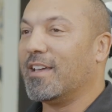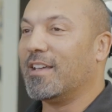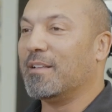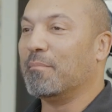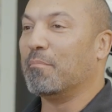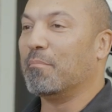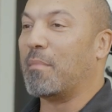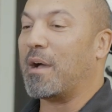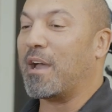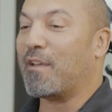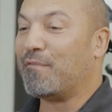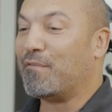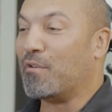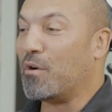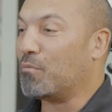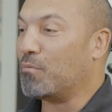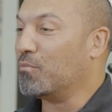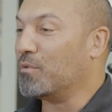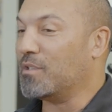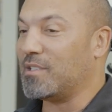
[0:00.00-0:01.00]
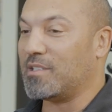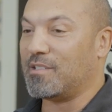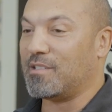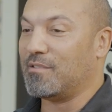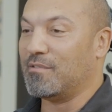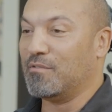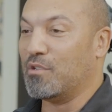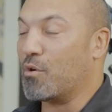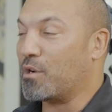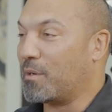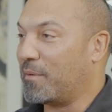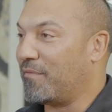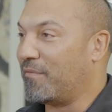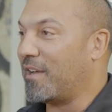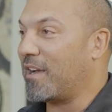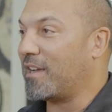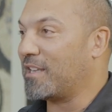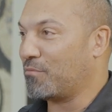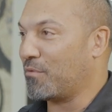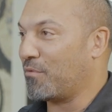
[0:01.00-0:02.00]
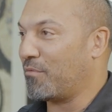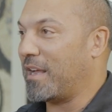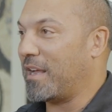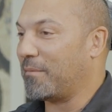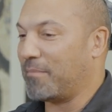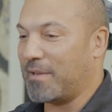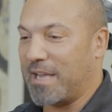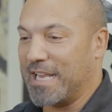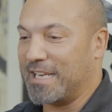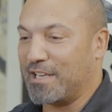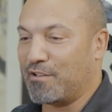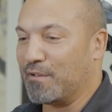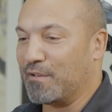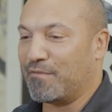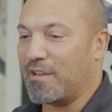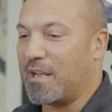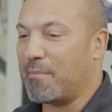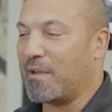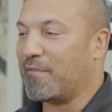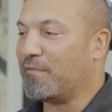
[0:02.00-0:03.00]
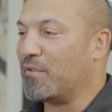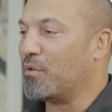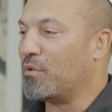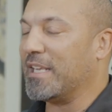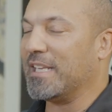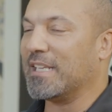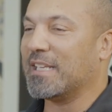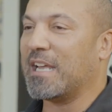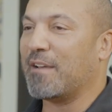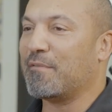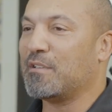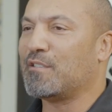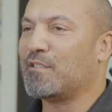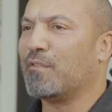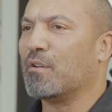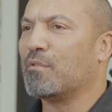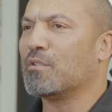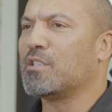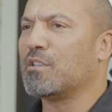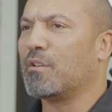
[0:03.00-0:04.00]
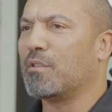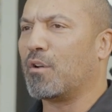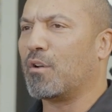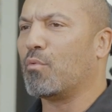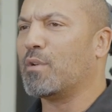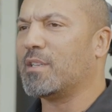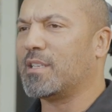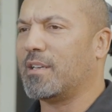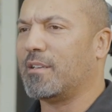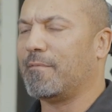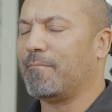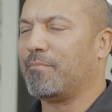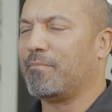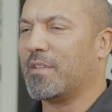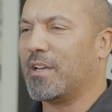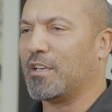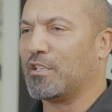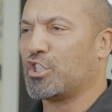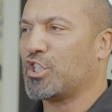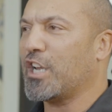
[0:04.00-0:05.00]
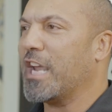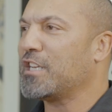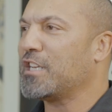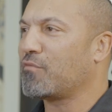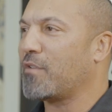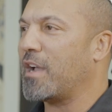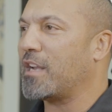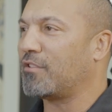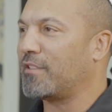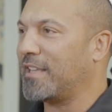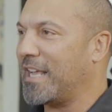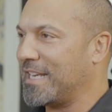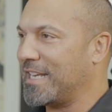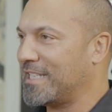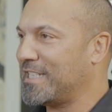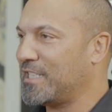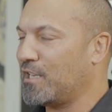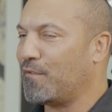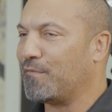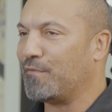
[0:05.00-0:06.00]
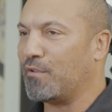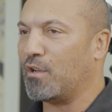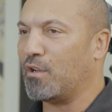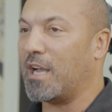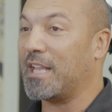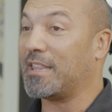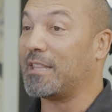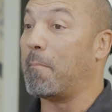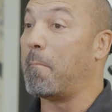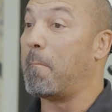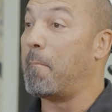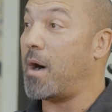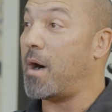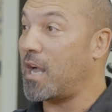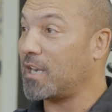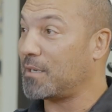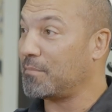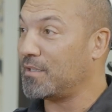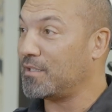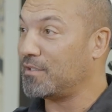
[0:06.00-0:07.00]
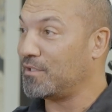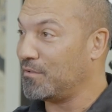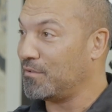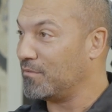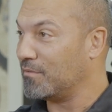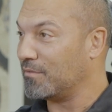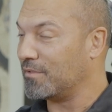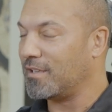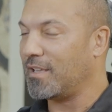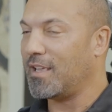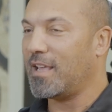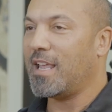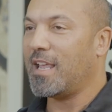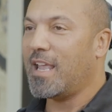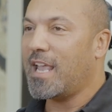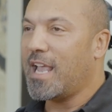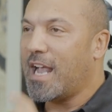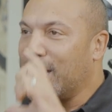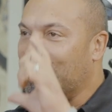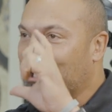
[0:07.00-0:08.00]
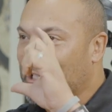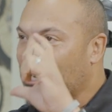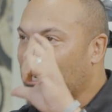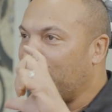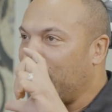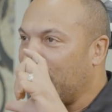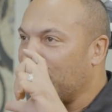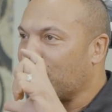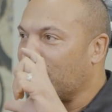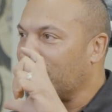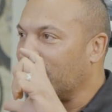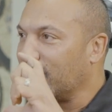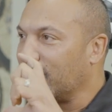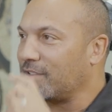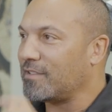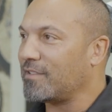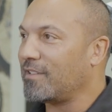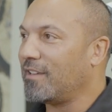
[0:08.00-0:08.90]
And my phone was nowhere to be found because we were riding, but I couldn't find my phone. He didn't have his phone. So there was a chase rider that had a cell phone at the bottom of the dune. And he took a picture of